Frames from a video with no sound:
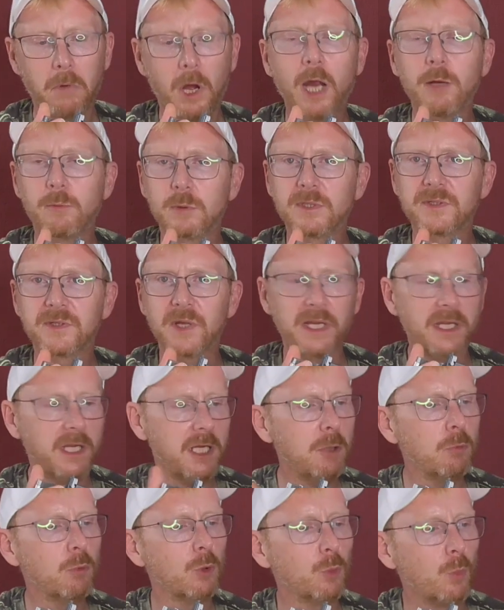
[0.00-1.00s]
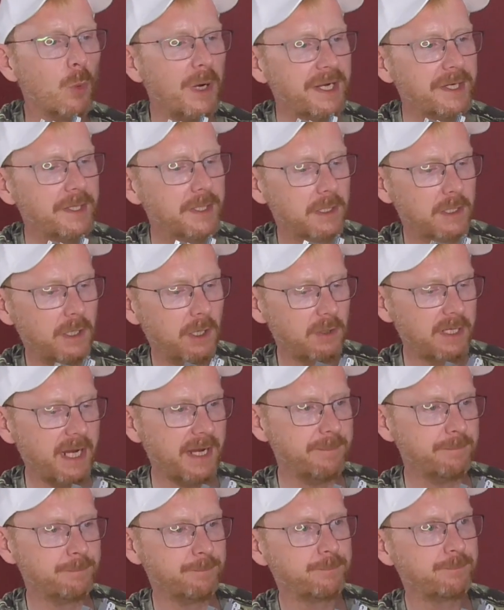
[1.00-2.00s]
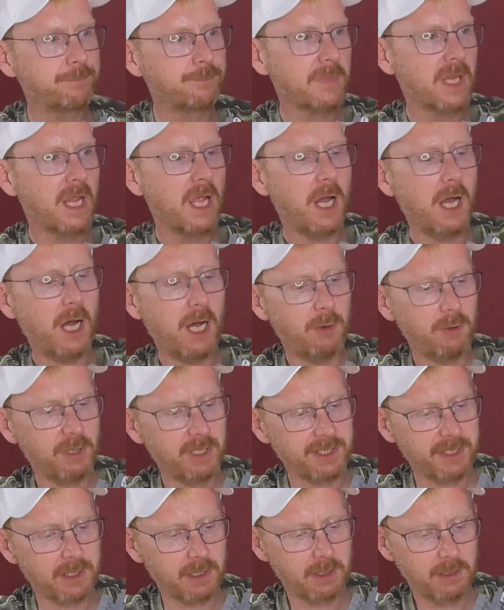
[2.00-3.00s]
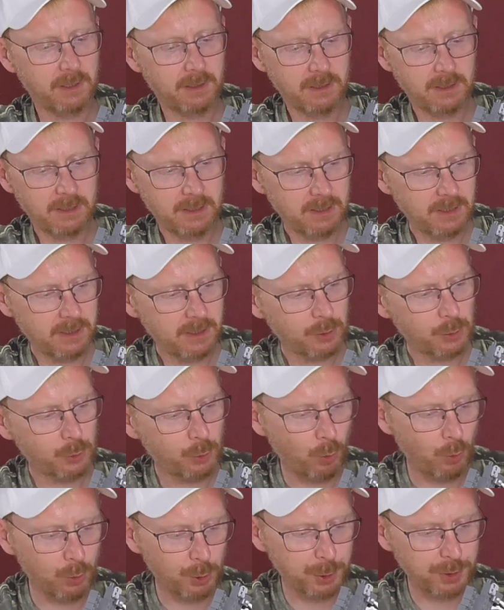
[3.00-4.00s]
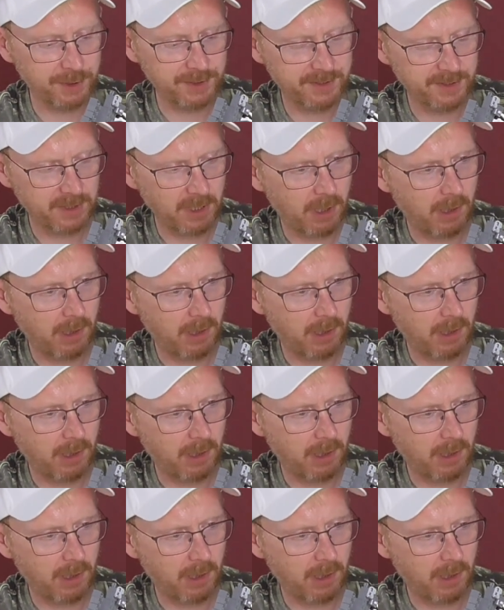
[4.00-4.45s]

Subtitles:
I would say he would win. Okay, our little gorgeous